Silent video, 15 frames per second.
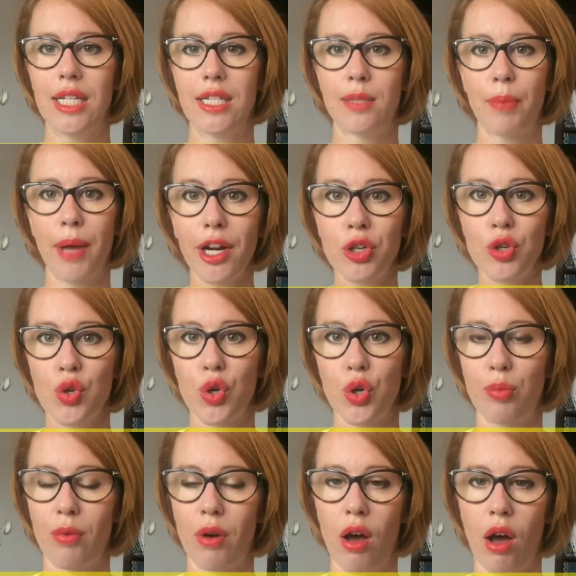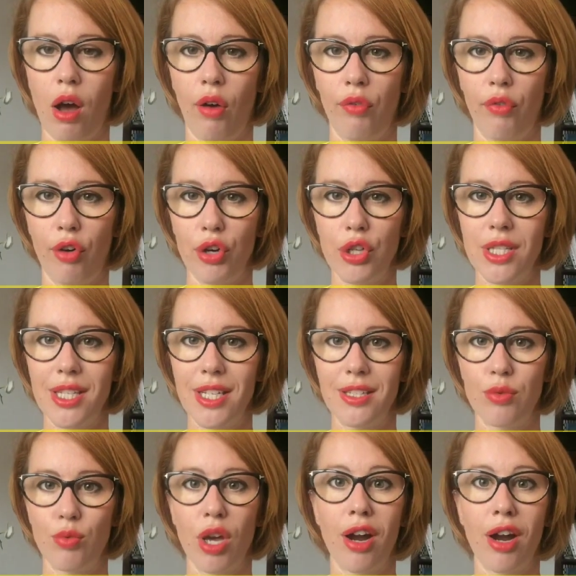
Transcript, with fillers: spectrum of voices,